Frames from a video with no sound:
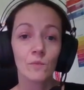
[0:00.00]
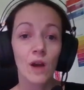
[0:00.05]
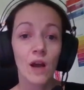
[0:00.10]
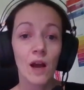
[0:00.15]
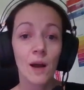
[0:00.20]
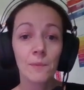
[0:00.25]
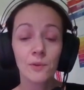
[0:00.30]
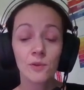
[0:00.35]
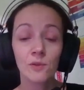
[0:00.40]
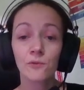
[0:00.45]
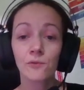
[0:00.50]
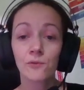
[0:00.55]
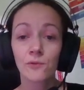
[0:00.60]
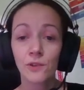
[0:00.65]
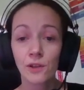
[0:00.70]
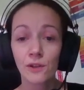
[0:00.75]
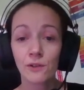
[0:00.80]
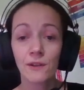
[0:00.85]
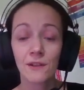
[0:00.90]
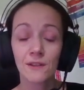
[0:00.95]
up to
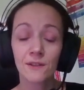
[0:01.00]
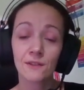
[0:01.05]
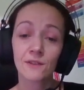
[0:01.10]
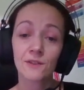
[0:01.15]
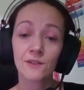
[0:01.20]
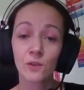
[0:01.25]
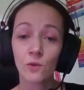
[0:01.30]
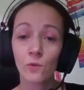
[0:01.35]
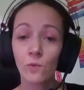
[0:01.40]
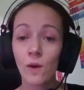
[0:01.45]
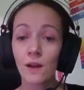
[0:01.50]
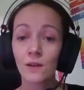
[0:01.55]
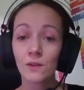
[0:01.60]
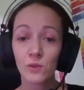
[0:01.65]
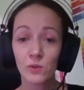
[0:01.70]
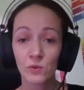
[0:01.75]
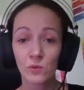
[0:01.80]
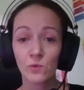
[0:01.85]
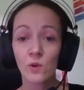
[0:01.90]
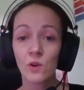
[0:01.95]
3 reasons. So 1,
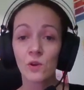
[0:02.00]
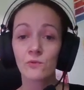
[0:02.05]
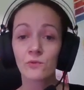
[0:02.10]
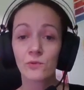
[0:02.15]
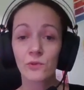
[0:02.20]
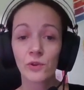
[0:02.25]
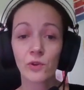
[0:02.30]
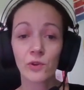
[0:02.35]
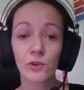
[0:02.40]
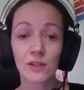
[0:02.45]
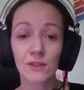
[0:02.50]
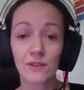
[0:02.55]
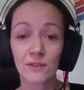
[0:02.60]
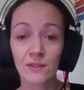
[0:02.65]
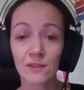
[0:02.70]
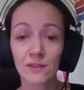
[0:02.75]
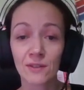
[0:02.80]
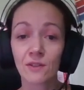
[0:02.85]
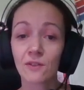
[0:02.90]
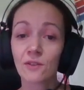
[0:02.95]
2, or 3
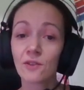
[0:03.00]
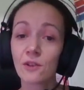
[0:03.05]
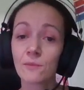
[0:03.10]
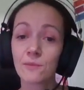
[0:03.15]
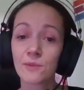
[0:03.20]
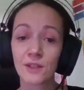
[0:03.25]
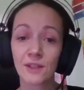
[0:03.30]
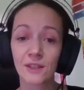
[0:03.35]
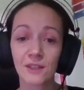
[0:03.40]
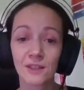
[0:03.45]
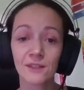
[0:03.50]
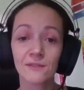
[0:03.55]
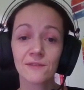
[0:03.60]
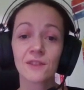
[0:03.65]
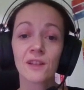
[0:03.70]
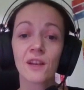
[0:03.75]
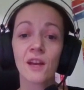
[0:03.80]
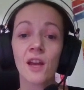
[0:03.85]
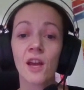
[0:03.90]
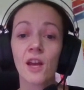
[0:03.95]
reasons or
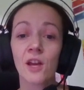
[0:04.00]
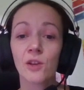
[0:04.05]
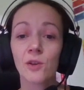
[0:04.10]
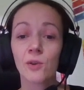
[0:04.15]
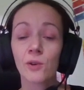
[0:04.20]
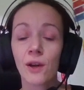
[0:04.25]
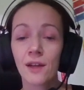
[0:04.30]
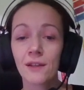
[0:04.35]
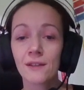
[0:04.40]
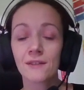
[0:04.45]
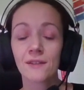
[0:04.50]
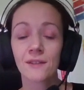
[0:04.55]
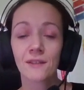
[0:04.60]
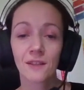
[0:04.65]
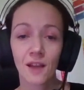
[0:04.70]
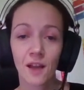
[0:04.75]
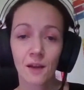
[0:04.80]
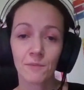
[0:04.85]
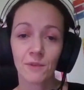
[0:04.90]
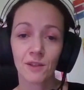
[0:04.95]
objectives you had
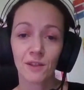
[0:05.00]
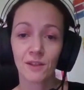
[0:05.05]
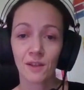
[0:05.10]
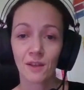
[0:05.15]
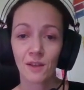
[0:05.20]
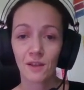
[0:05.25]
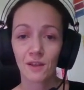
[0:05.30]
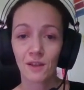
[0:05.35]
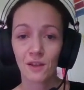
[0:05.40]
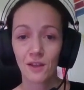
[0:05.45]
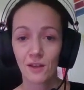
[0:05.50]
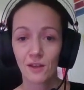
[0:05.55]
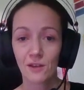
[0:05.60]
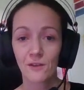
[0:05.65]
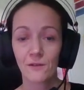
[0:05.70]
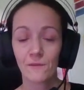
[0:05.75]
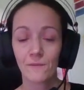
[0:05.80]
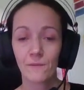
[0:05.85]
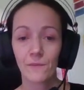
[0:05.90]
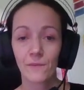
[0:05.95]
coming
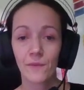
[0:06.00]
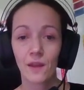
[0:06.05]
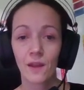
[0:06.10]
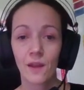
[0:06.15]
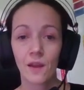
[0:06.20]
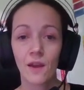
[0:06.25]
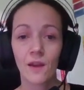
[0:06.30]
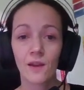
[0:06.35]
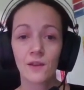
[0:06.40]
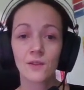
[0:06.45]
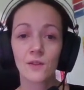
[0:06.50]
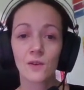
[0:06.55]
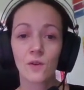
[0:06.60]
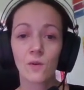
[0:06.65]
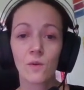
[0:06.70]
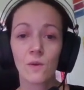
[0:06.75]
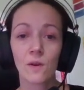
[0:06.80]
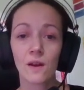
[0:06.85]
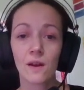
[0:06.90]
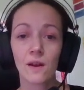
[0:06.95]
here.
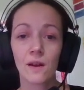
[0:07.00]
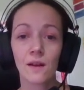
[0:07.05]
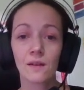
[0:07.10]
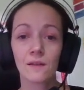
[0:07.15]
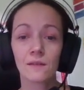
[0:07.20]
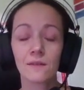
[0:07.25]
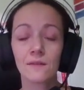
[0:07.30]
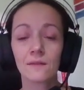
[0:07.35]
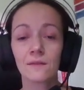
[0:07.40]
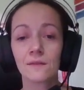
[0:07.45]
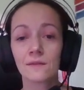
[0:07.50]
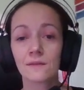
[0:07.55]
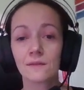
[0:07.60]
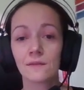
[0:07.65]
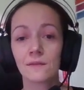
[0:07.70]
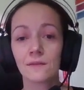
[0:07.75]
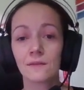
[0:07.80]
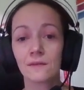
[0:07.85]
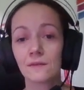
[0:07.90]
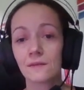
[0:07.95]
So
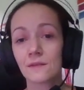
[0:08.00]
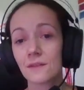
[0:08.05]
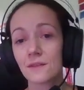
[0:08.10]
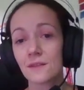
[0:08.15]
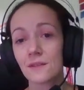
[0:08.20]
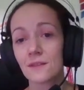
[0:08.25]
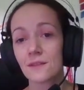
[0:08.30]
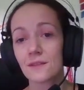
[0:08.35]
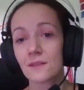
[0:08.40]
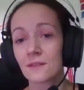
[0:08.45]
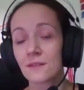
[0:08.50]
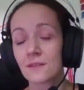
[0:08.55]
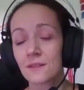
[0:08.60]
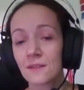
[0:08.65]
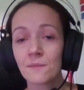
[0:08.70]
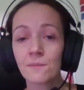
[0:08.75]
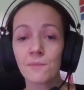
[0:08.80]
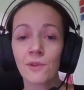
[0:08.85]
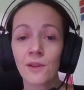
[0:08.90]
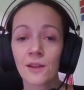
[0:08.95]
this is as
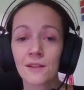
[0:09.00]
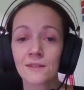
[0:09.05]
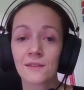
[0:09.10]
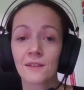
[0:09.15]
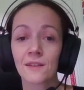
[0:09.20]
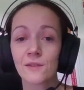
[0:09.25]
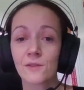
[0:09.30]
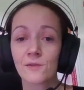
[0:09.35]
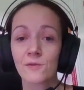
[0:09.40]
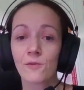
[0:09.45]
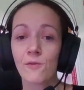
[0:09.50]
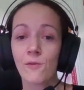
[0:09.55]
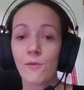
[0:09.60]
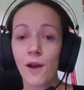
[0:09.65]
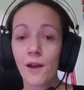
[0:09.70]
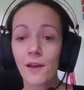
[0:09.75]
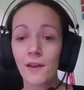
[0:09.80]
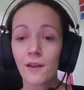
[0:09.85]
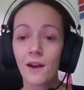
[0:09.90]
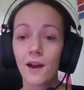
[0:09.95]
simple as that.
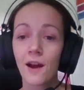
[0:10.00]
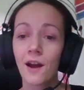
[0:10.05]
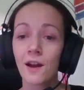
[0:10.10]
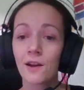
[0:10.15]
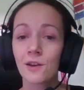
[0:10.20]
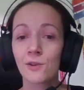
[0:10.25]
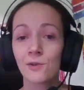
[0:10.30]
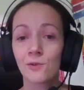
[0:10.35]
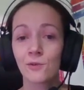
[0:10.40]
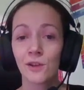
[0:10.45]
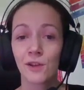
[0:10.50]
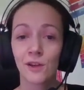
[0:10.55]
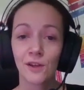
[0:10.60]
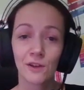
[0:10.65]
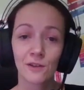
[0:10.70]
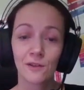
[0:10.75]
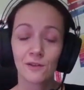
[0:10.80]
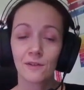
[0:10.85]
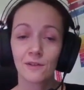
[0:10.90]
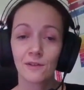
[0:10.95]
Why are you
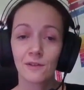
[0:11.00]
here?